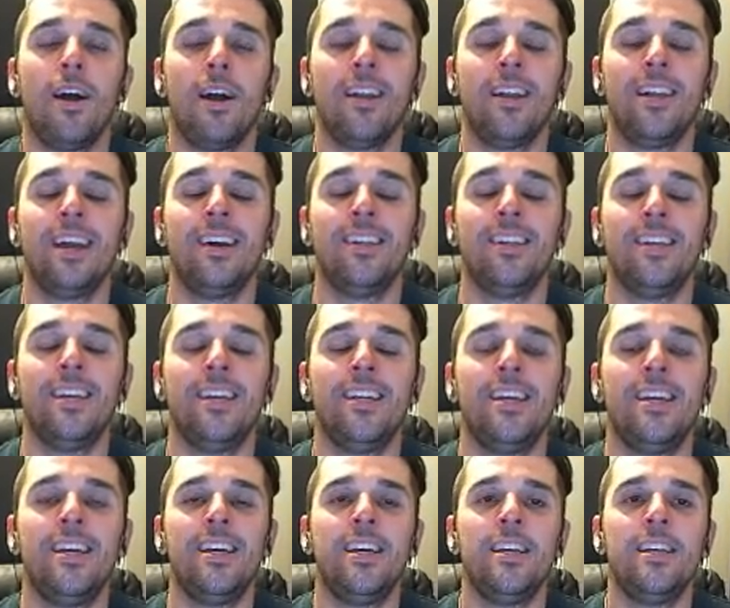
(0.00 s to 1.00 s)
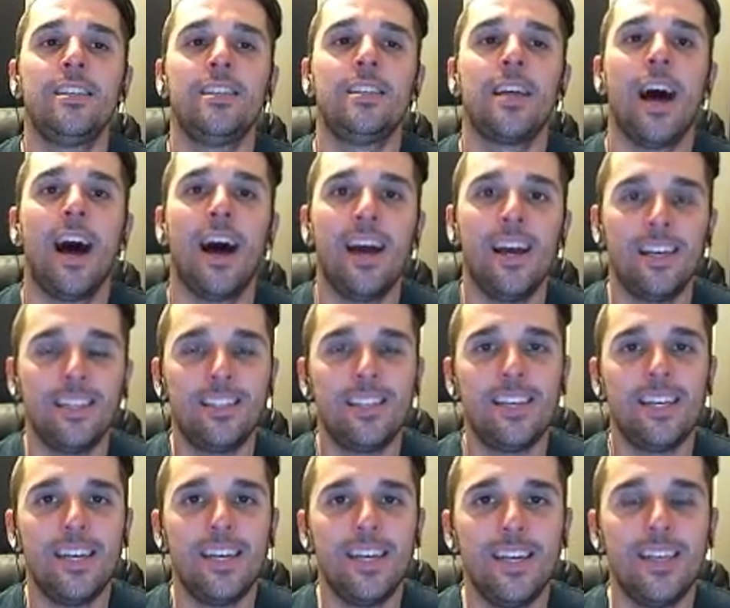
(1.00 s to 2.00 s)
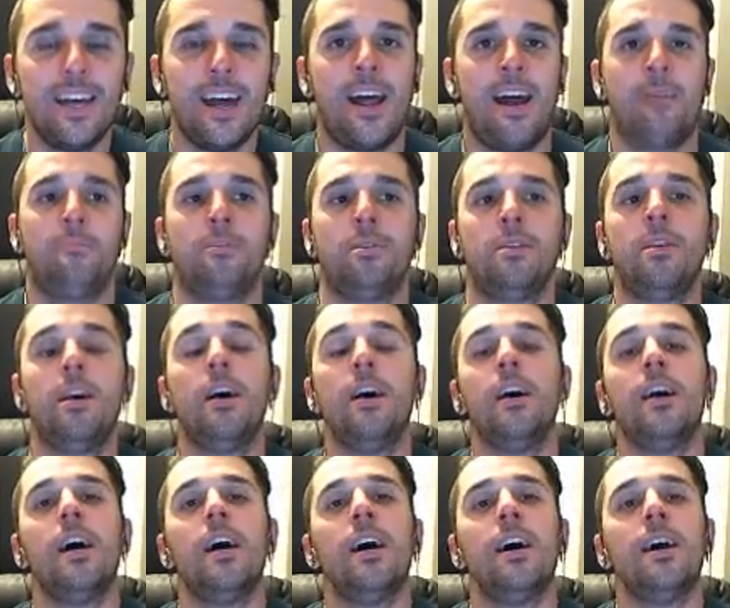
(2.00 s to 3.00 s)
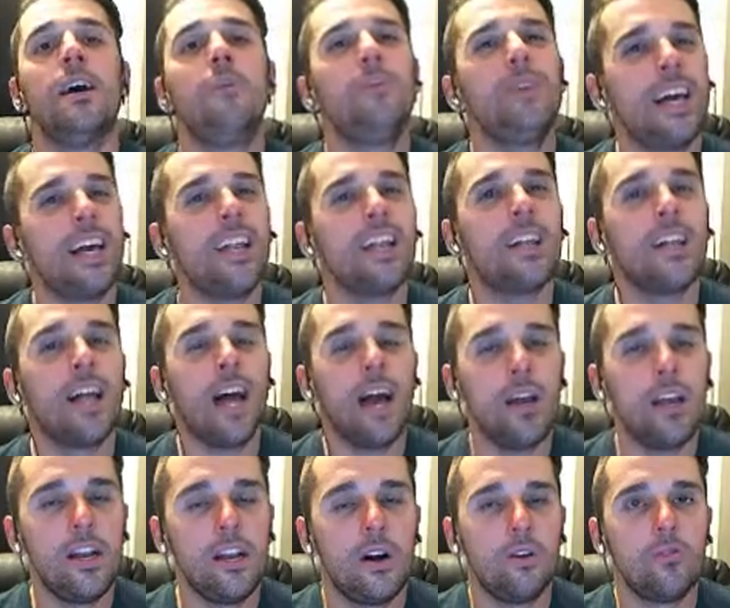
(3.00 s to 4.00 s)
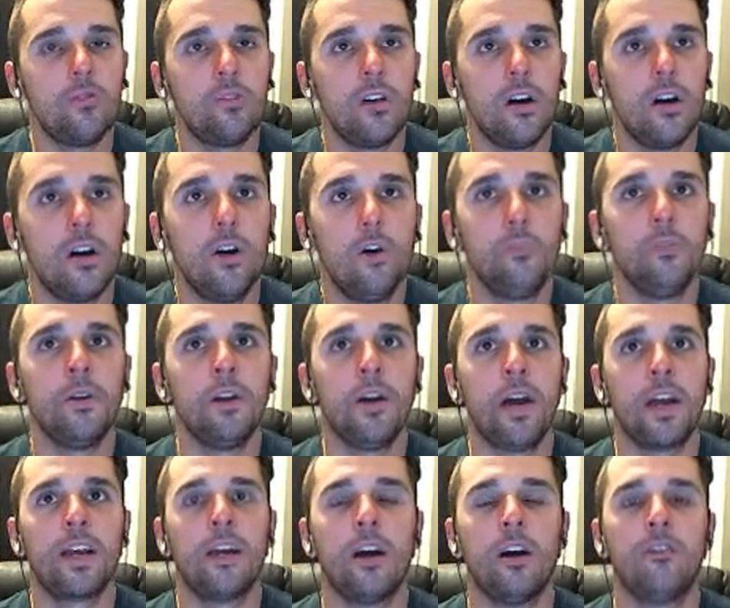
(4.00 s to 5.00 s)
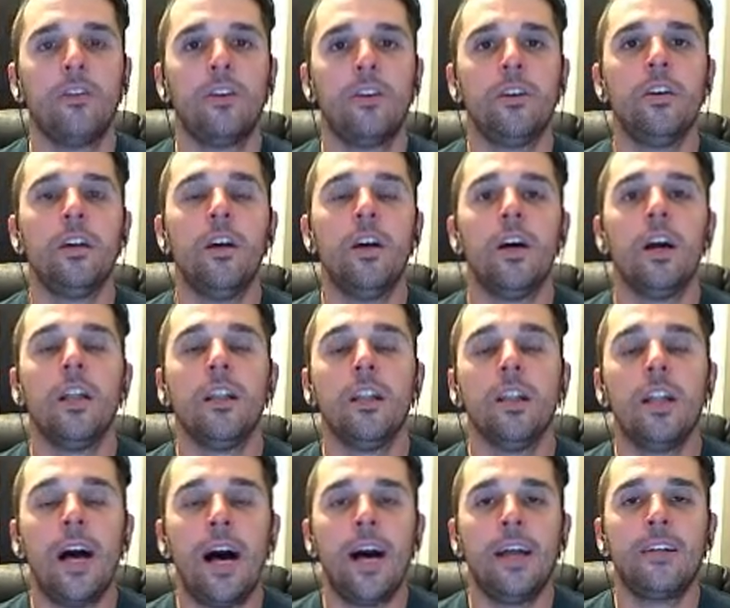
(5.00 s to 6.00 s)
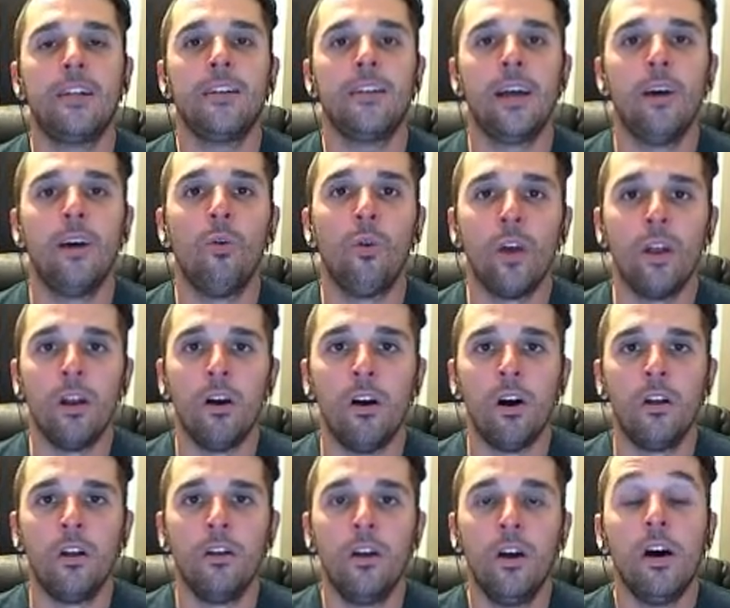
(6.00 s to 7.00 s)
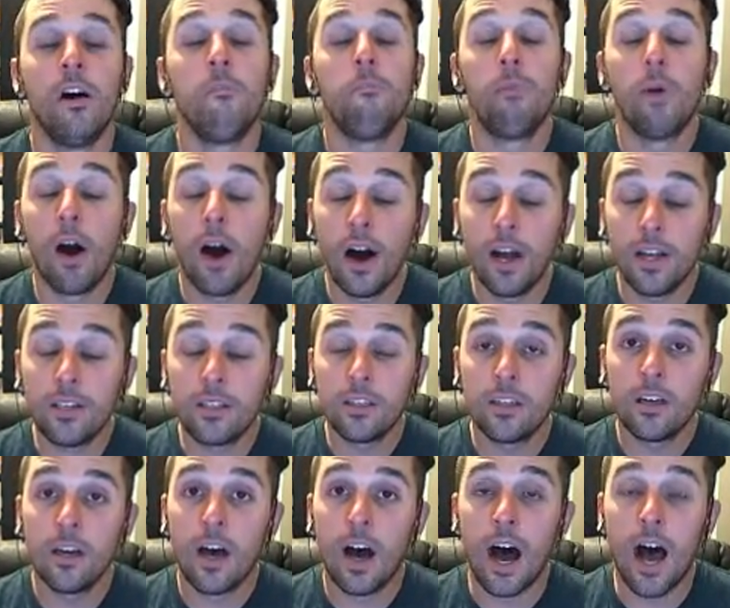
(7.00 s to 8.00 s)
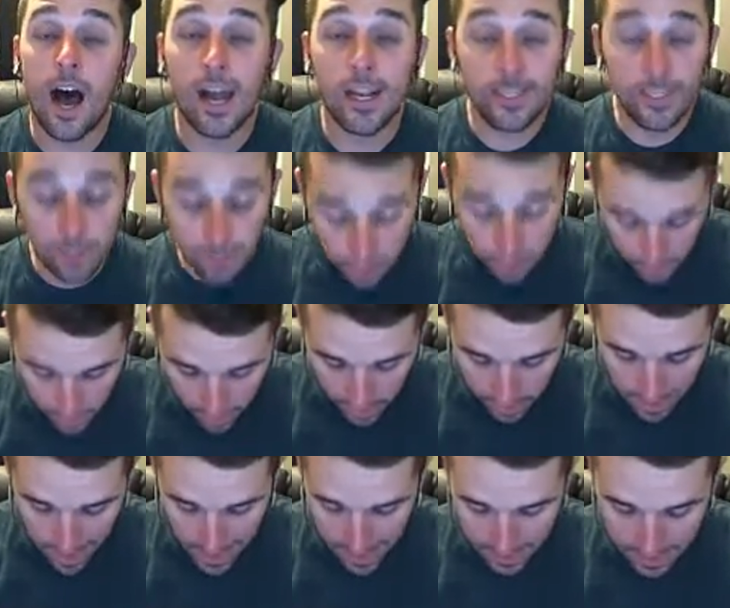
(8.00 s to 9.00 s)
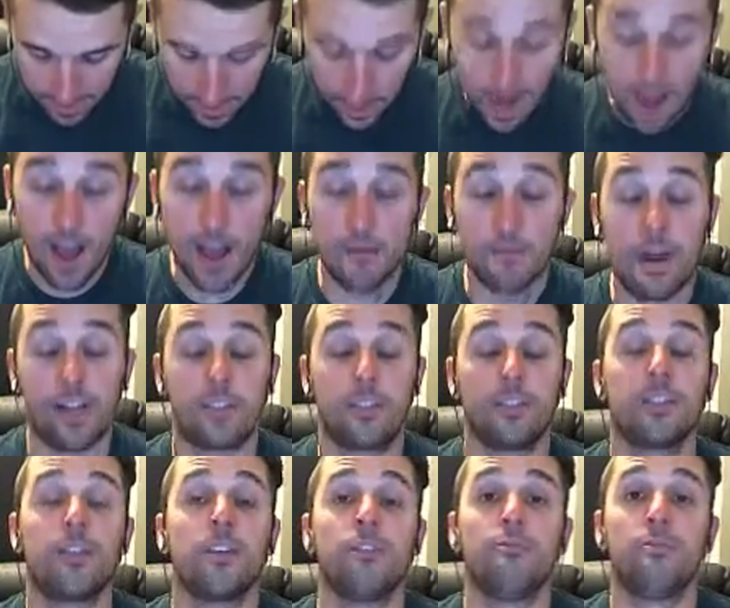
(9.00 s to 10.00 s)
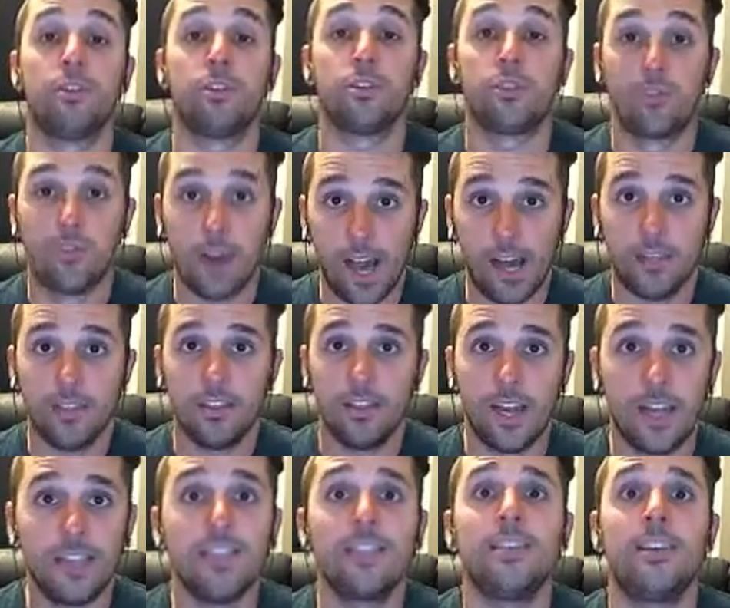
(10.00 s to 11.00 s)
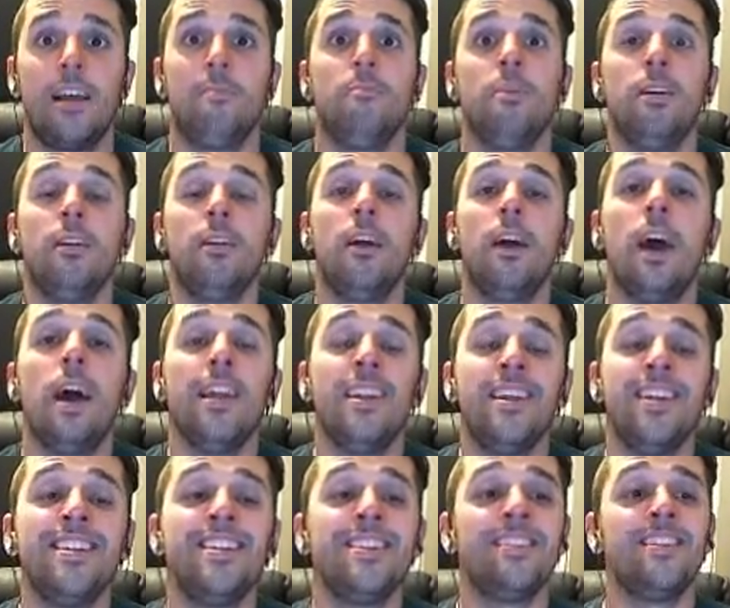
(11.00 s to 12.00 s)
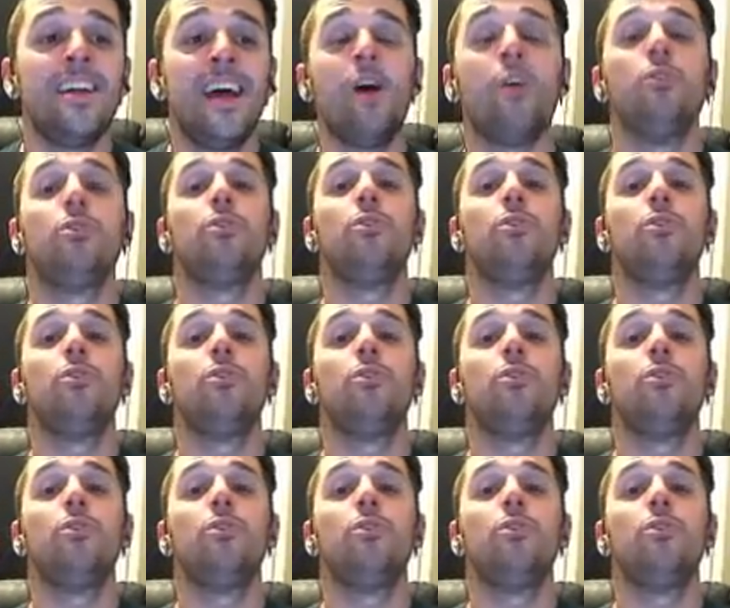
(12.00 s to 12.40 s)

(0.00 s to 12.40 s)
Brian Elliott, is the ISTE that happened. We got Hoop and I covered a lot that went on. But I just realized that I am actually going to retract that statement, and it is now